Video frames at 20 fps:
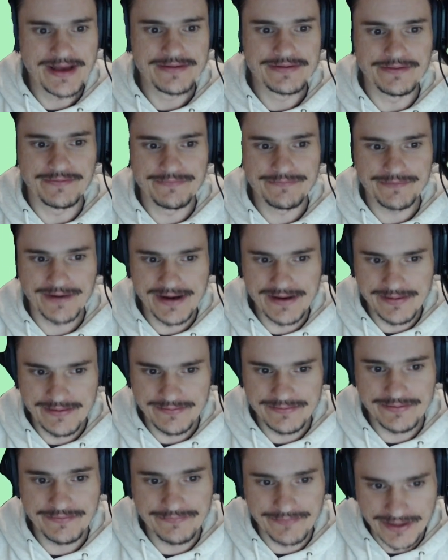
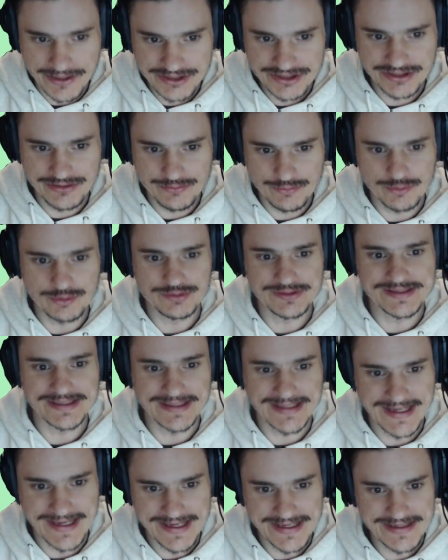The function will
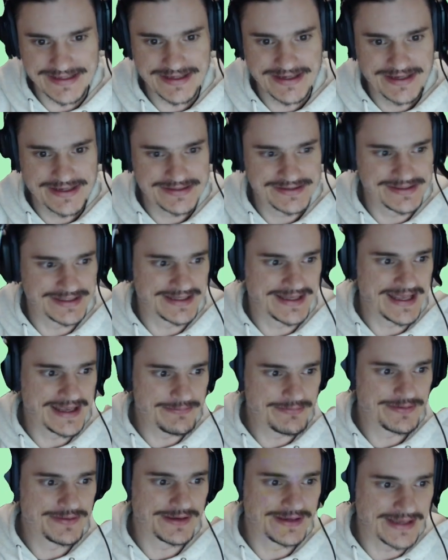delay to
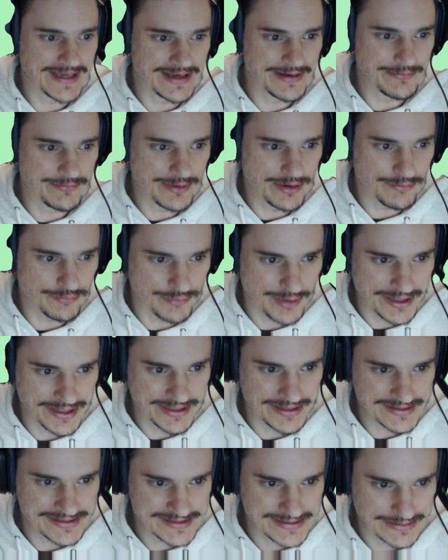keep the game
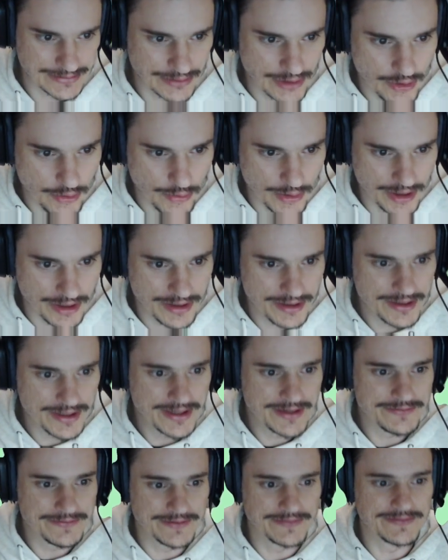running slower than